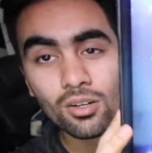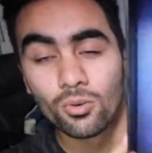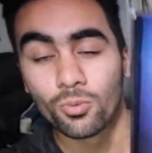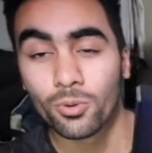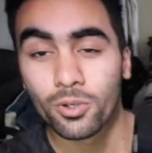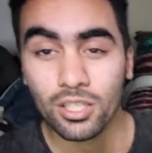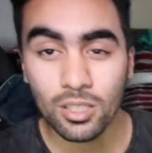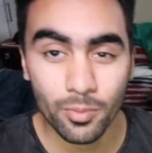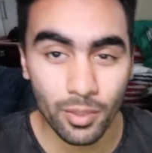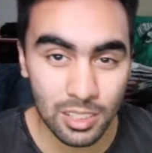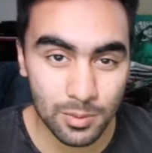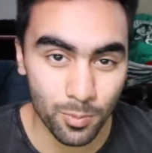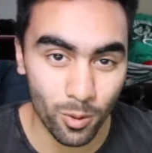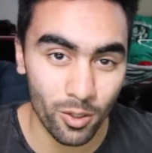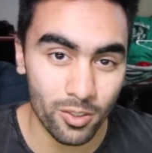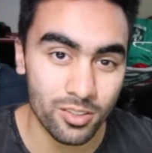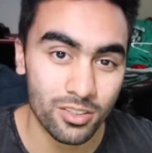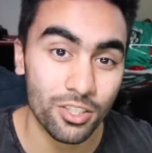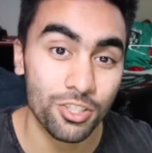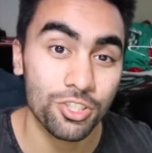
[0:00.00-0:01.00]
One of the best
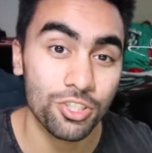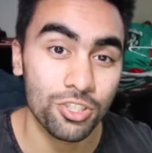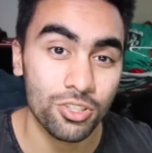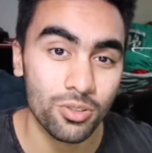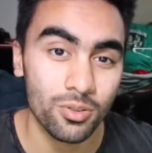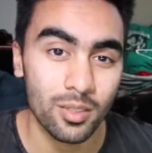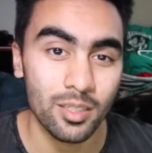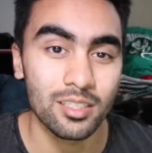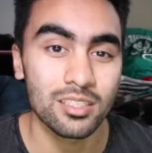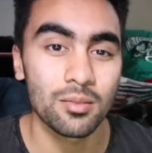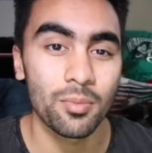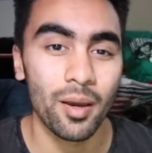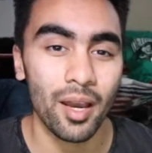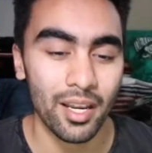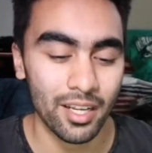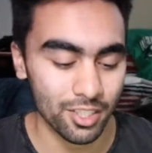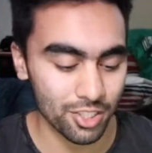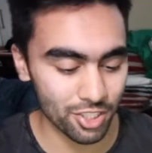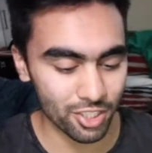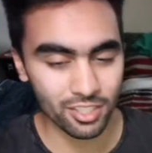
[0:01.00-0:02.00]
parts of the shoe is the
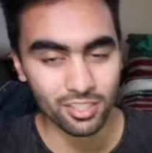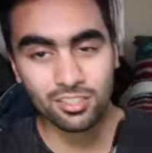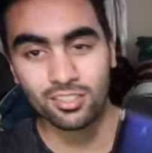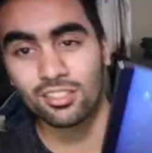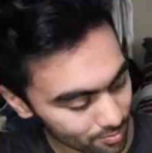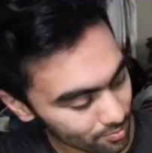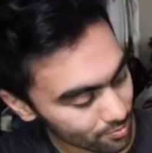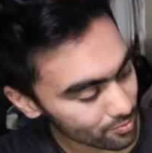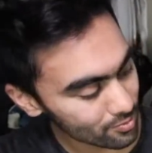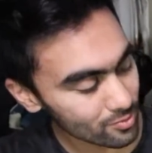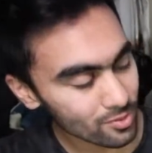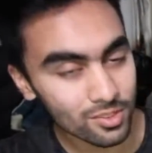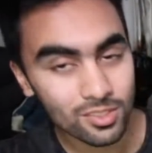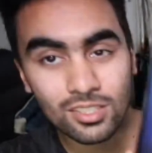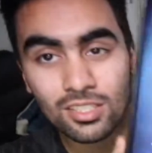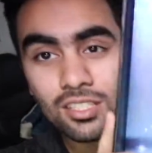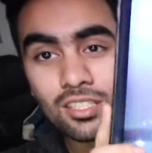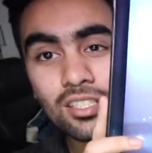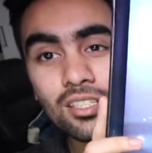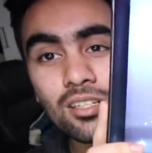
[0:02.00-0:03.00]
packaging.
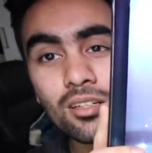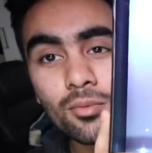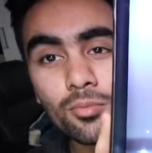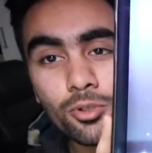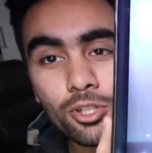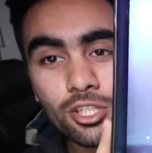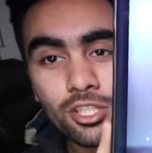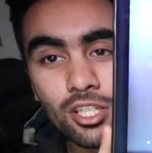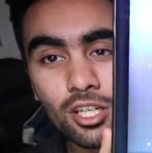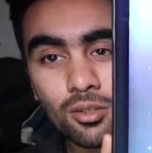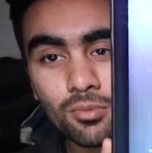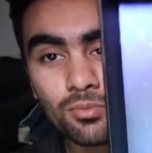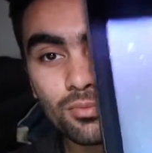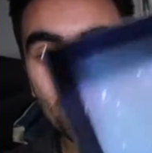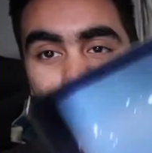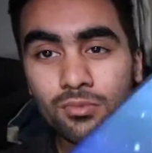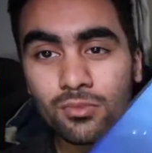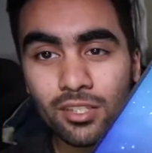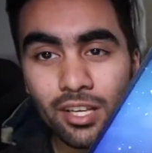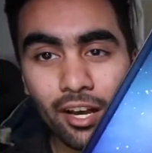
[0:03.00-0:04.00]
Pretty dope,
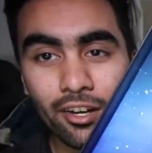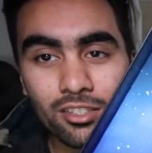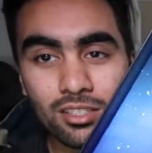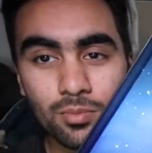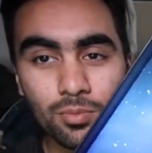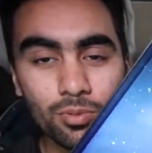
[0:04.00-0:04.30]
Galaxy